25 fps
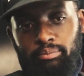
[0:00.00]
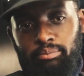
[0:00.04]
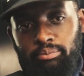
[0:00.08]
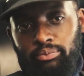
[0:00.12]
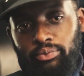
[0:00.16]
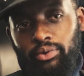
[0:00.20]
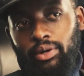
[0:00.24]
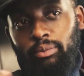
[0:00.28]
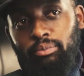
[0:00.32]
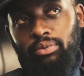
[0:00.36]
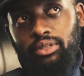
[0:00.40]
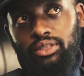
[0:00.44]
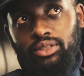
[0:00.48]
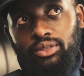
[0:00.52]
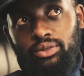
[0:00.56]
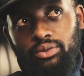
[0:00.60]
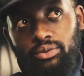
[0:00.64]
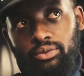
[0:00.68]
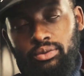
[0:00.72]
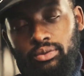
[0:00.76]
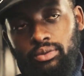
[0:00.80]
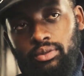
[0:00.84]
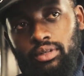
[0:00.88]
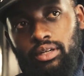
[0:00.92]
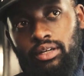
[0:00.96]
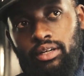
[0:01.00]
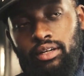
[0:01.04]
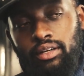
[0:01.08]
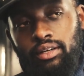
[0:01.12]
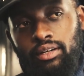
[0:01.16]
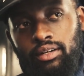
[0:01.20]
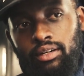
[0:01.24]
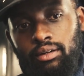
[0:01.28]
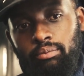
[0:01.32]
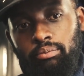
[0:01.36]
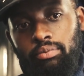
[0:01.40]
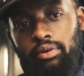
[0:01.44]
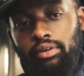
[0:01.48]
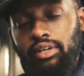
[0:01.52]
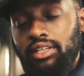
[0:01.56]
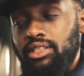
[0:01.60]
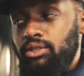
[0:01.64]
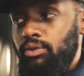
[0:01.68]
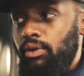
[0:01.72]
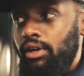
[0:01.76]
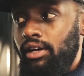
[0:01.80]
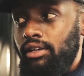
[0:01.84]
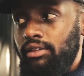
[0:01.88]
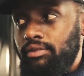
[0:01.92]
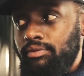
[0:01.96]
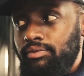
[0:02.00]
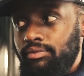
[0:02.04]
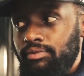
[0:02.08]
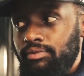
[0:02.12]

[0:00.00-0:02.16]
You can probably do a pocket square.